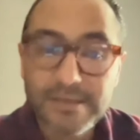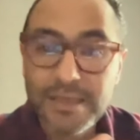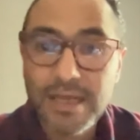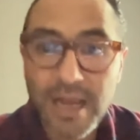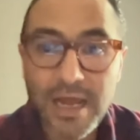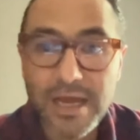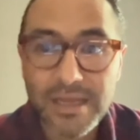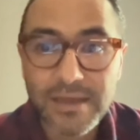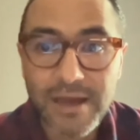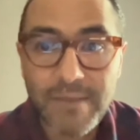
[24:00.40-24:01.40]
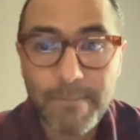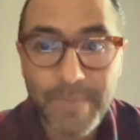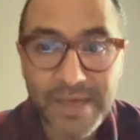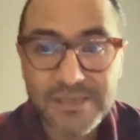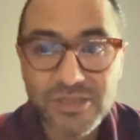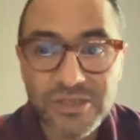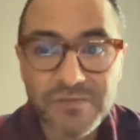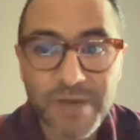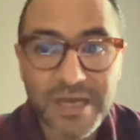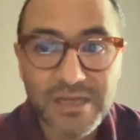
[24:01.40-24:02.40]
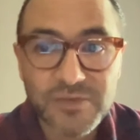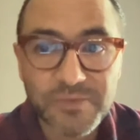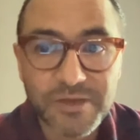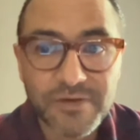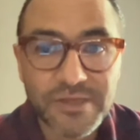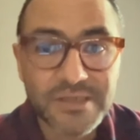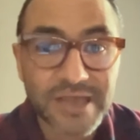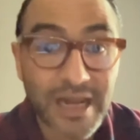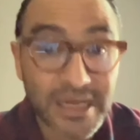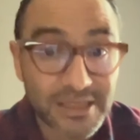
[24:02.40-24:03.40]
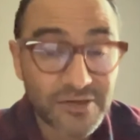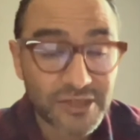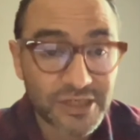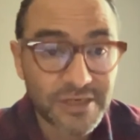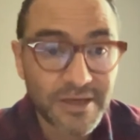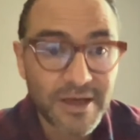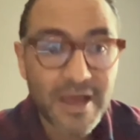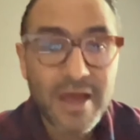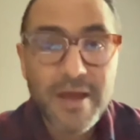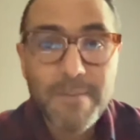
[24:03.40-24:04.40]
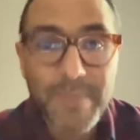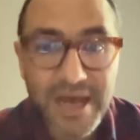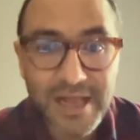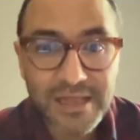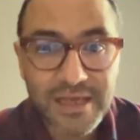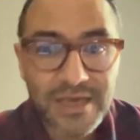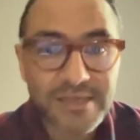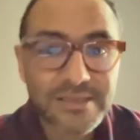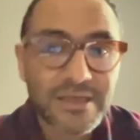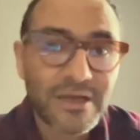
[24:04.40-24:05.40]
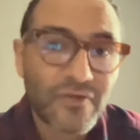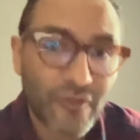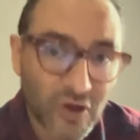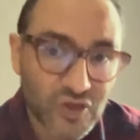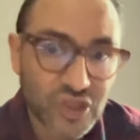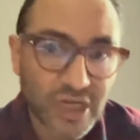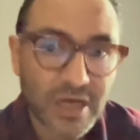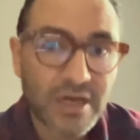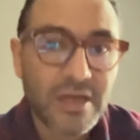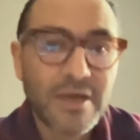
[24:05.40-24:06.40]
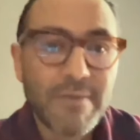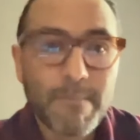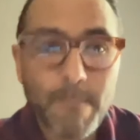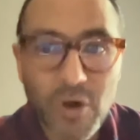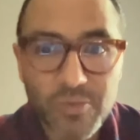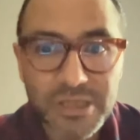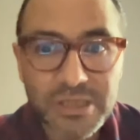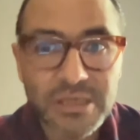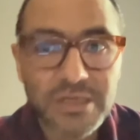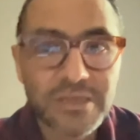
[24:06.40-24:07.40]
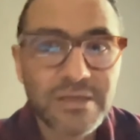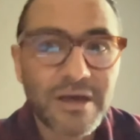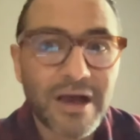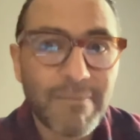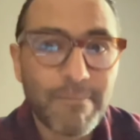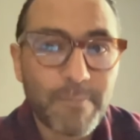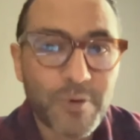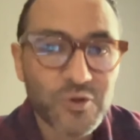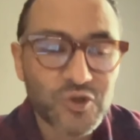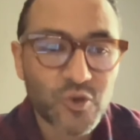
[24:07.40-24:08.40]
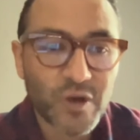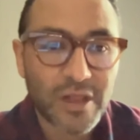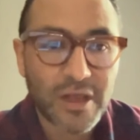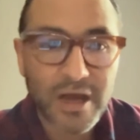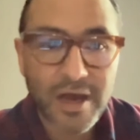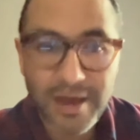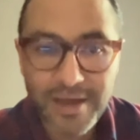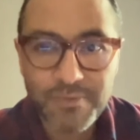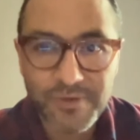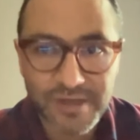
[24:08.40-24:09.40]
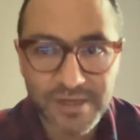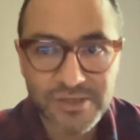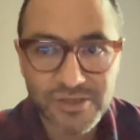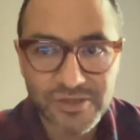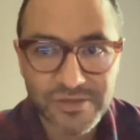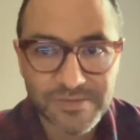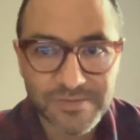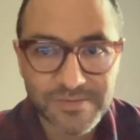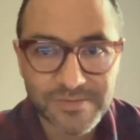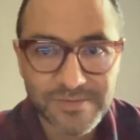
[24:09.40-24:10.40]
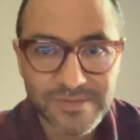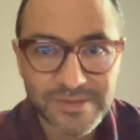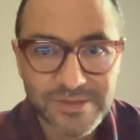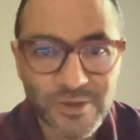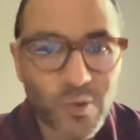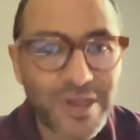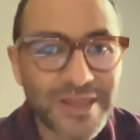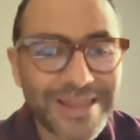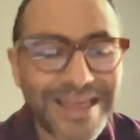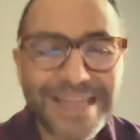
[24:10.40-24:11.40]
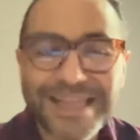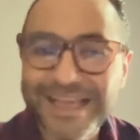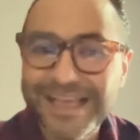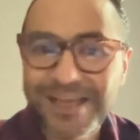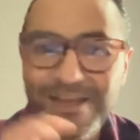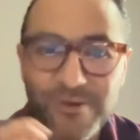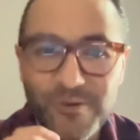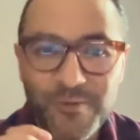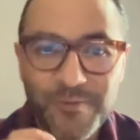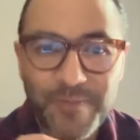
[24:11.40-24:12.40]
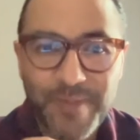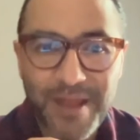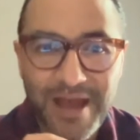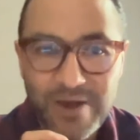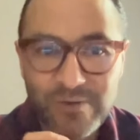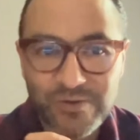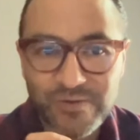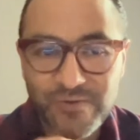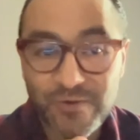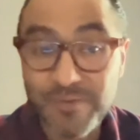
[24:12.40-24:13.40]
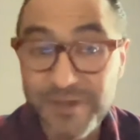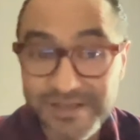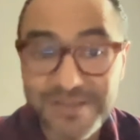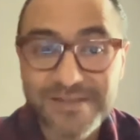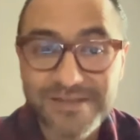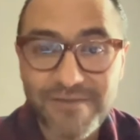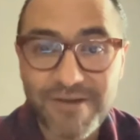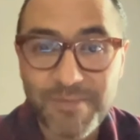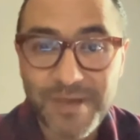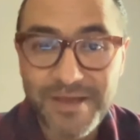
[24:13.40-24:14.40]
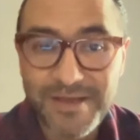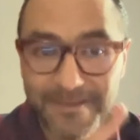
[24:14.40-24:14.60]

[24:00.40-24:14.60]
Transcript: decline, and patients might experience lethargy, myalgias, nausea, vomiting, and postural hypotension. So when they take you out from this therapy,